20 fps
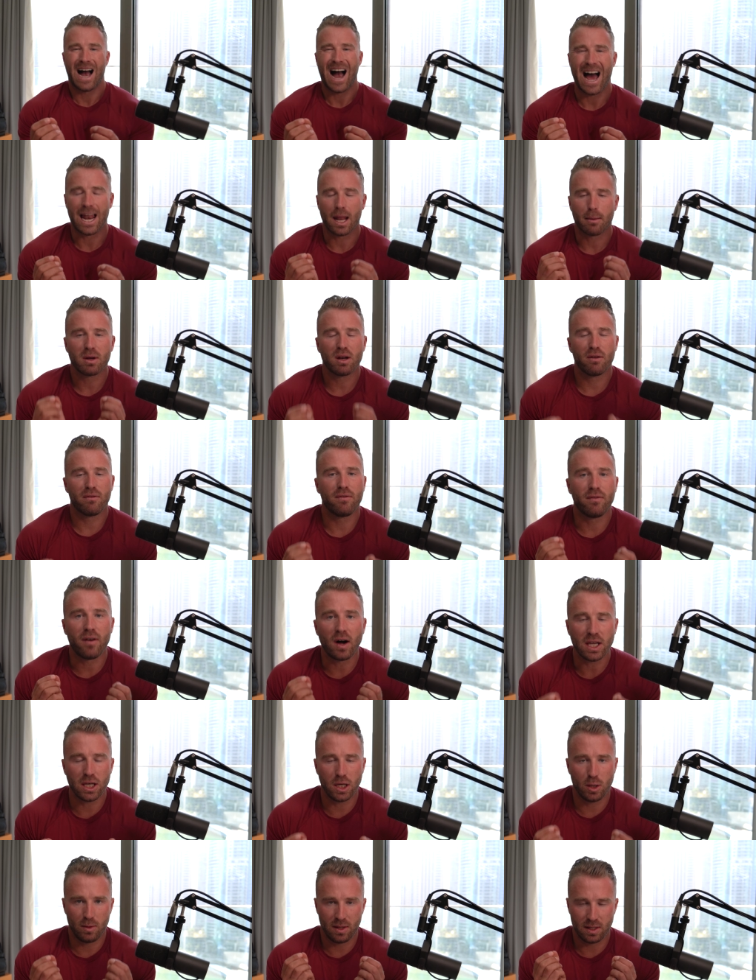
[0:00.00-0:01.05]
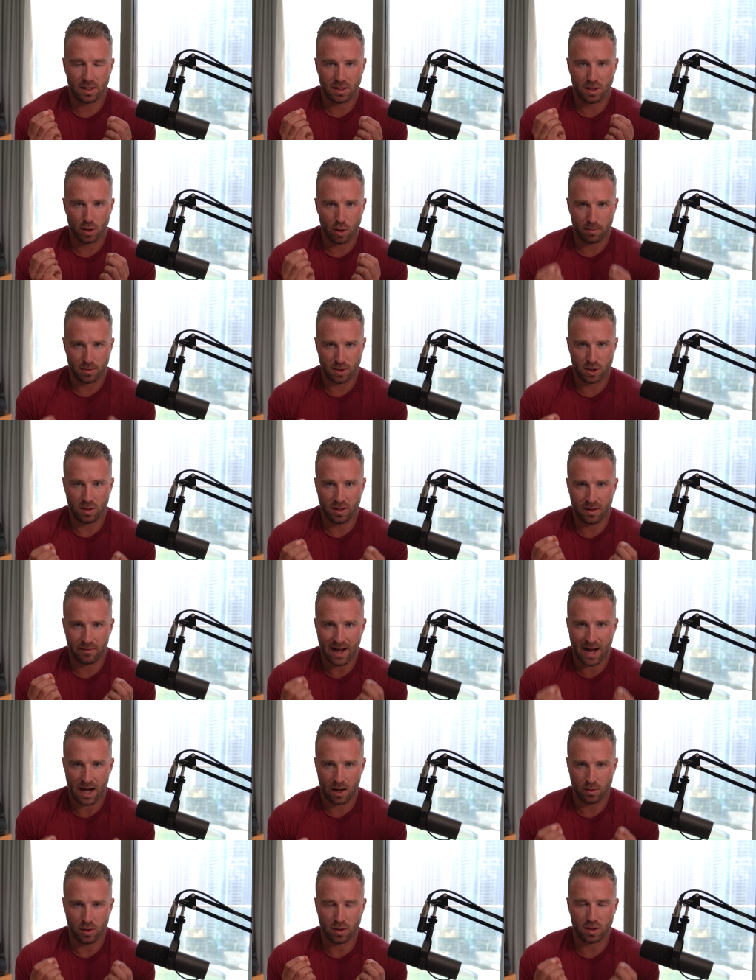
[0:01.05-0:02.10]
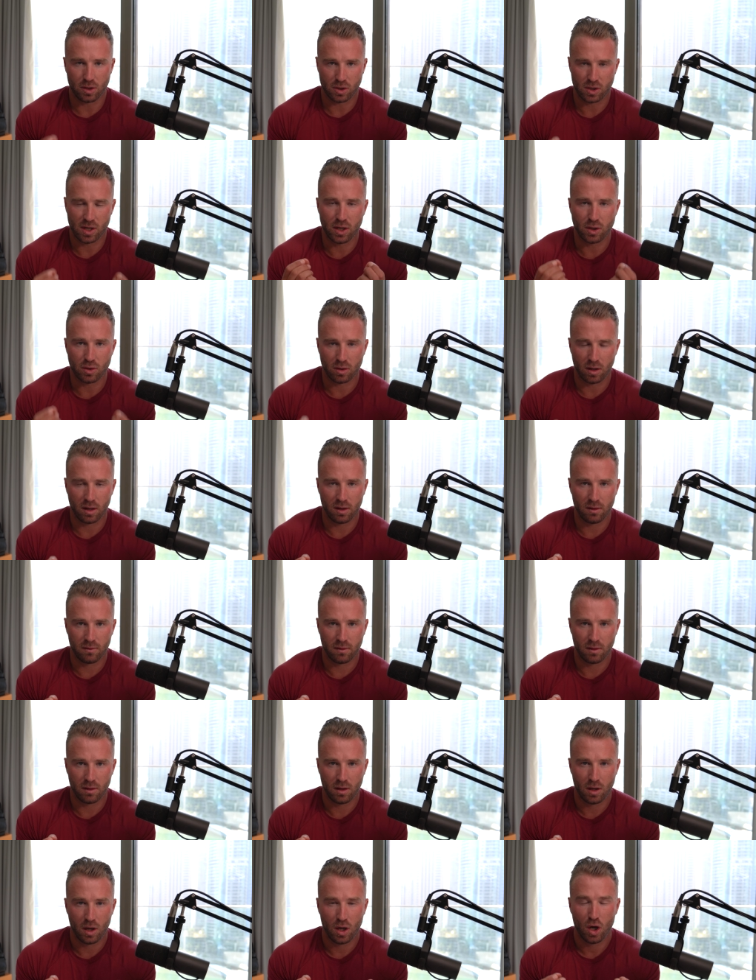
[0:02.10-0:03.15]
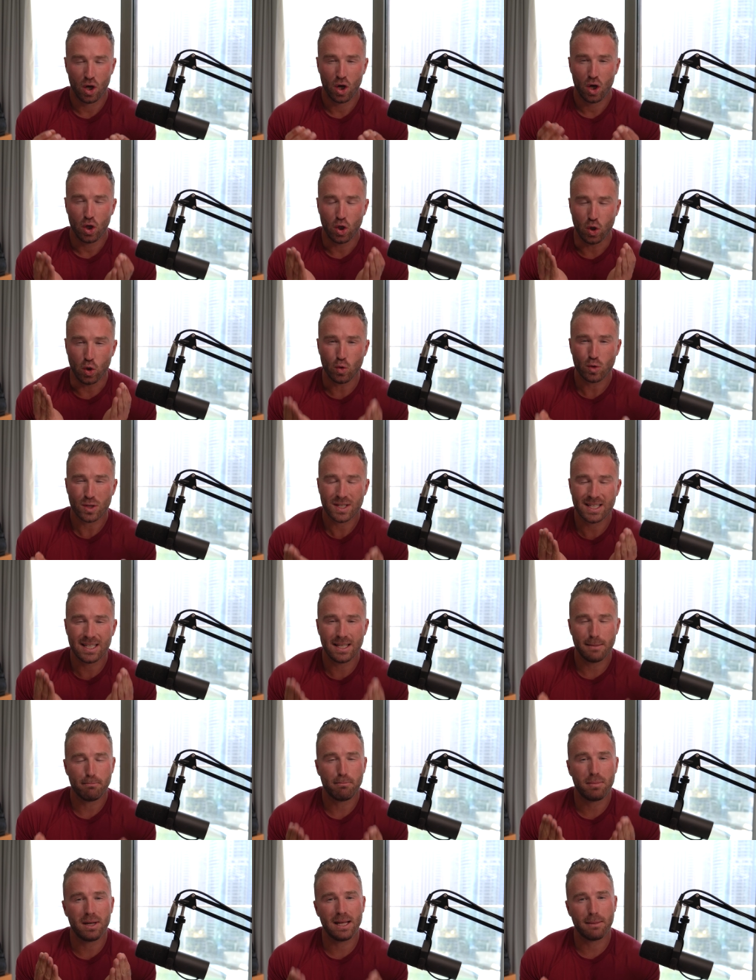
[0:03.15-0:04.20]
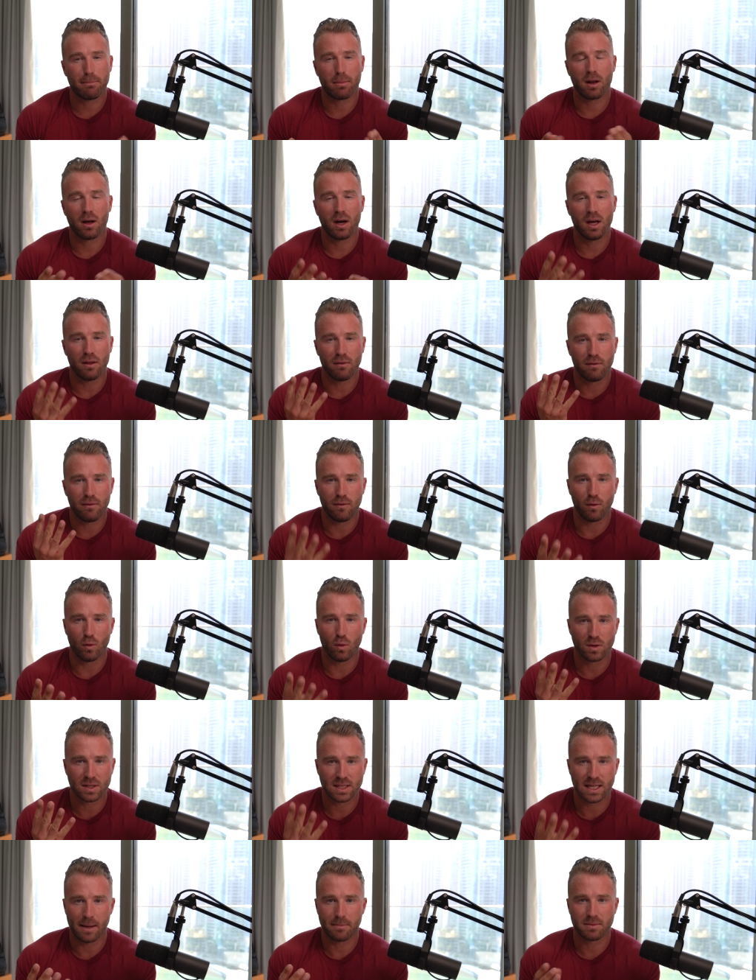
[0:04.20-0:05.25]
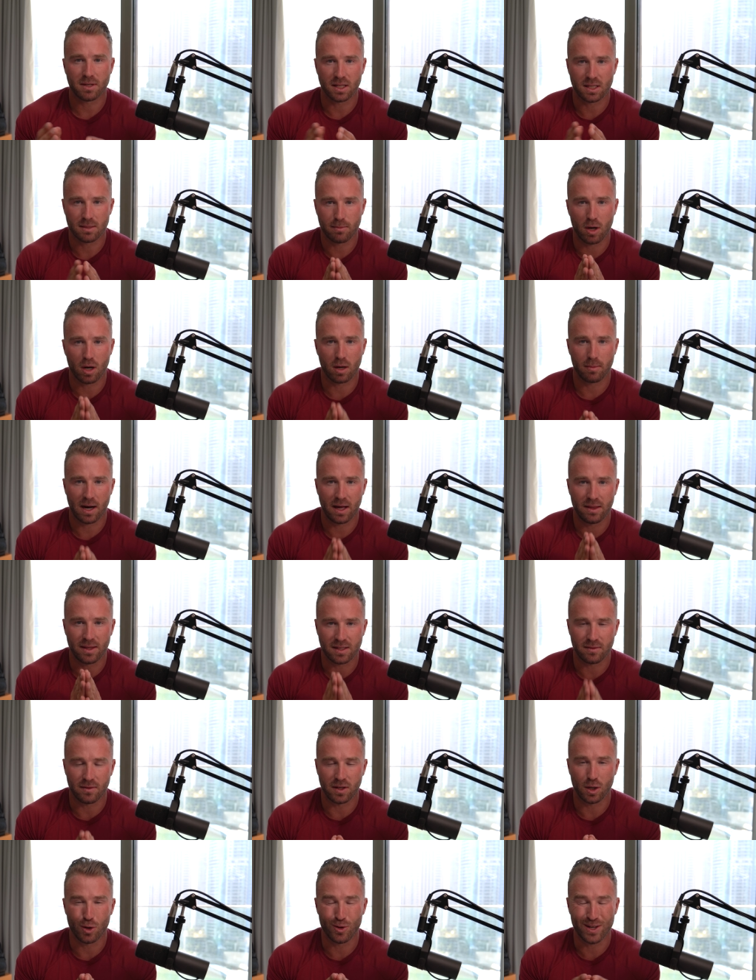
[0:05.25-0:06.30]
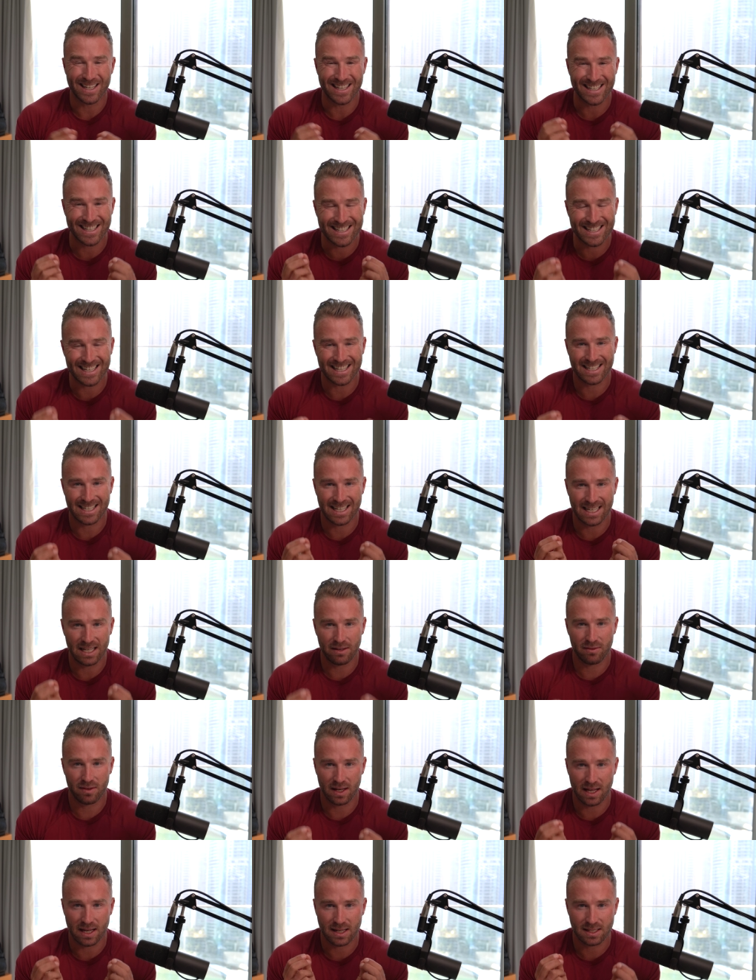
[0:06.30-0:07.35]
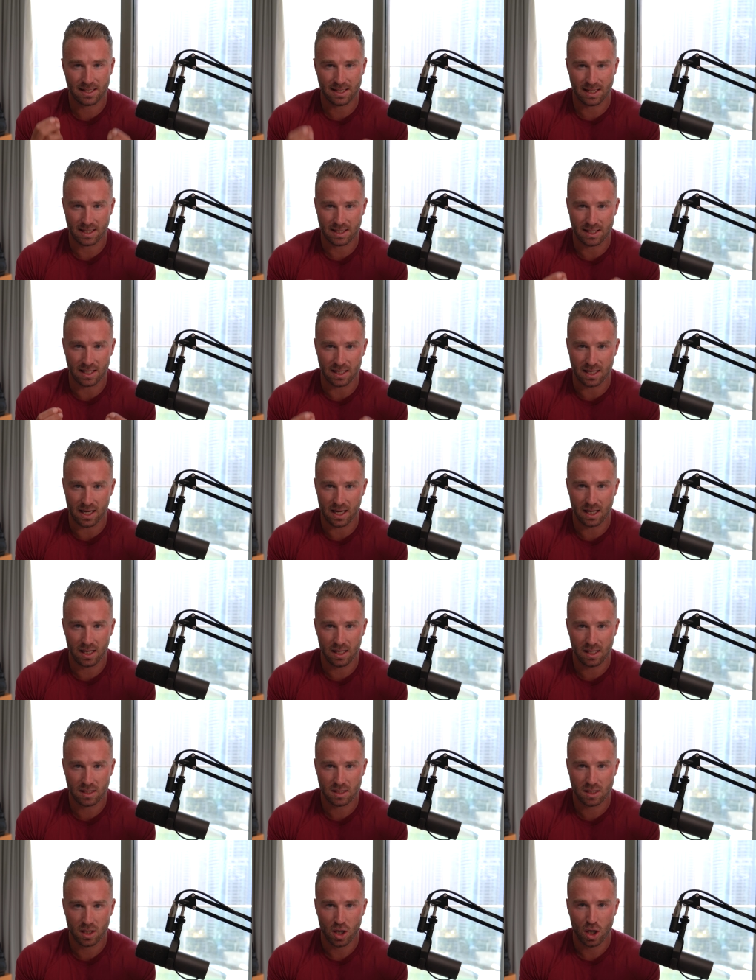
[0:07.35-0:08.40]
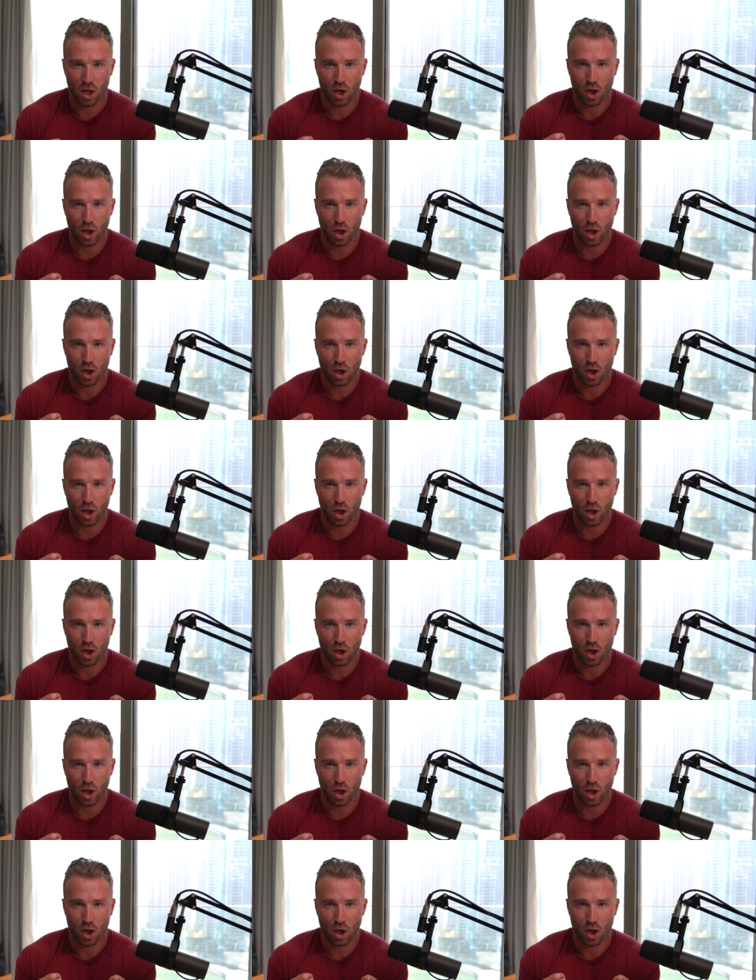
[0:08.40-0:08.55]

And I'm going to invite you into the opportunity of how you can change your life. You simply apply the four steps I spoke about in this video consistently for the next 60 days.